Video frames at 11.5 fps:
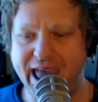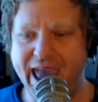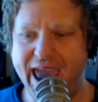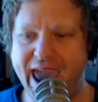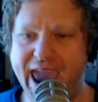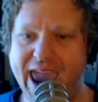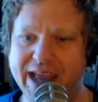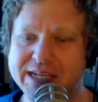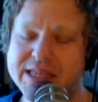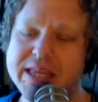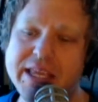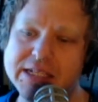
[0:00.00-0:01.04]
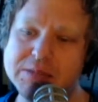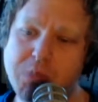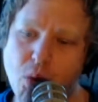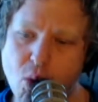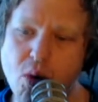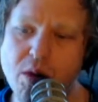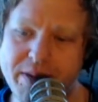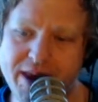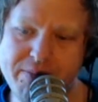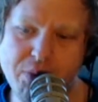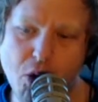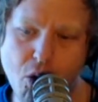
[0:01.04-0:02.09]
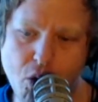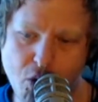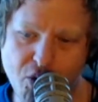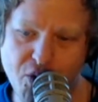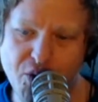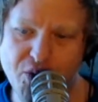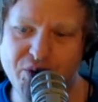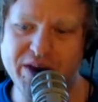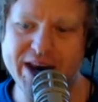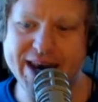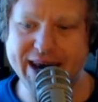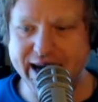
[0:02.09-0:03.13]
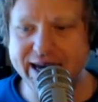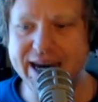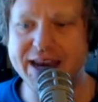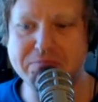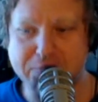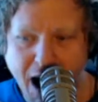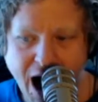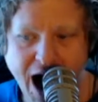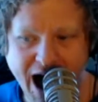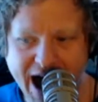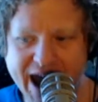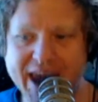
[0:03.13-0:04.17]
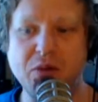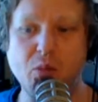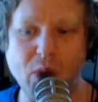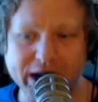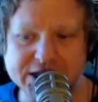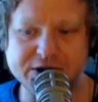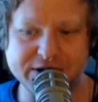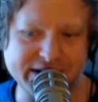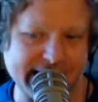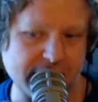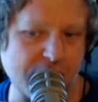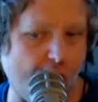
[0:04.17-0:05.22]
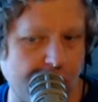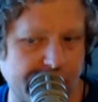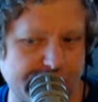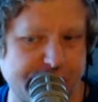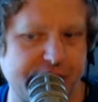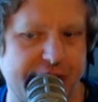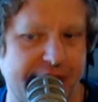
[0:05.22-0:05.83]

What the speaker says: And these poor people needed my Western technology